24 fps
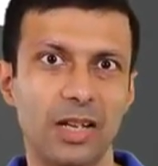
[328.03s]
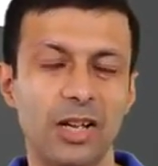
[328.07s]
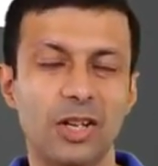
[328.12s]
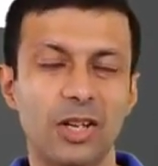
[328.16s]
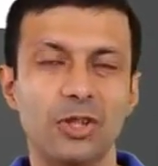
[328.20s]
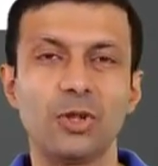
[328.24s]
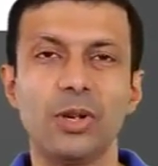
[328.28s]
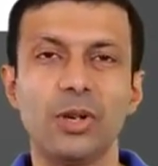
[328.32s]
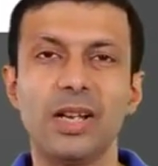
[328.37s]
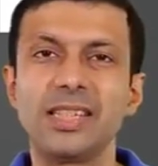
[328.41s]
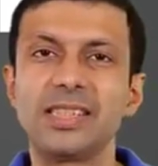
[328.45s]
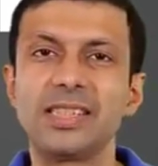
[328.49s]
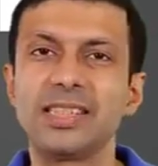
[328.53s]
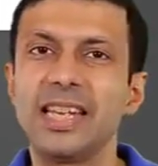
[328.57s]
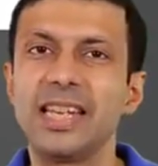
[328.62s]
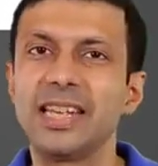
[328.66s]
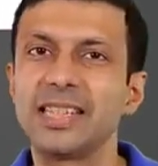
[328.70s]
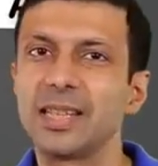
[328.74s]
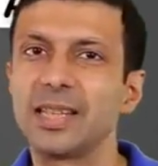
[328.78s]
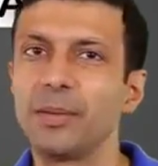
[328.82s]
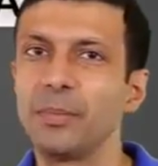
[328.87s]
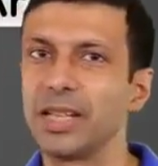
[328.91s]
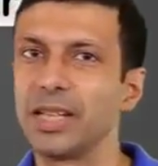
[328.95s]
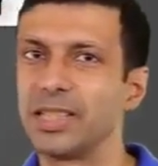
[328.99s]
So let's take
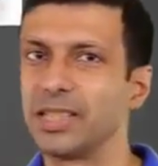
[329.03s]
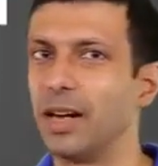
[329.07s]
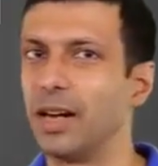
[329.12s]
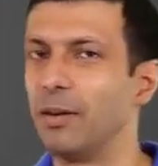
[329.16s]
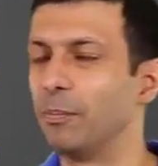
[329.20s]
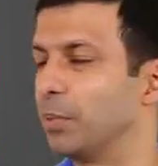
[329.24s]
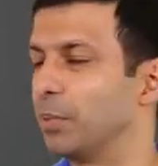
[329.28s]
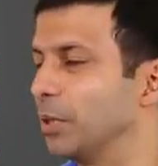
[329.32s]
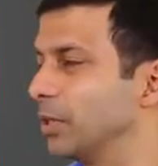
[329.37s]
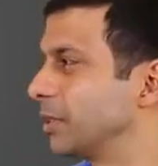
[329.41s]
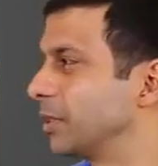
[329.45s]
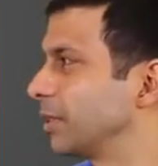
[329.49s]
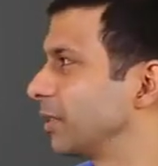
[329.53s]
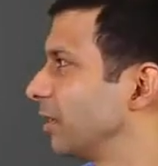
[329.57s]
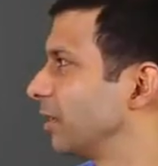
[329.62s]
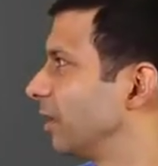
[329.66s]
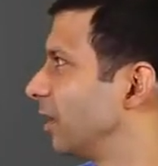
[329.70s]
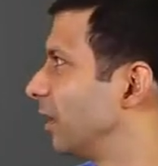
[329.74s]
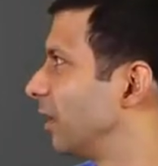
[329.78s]
some examples.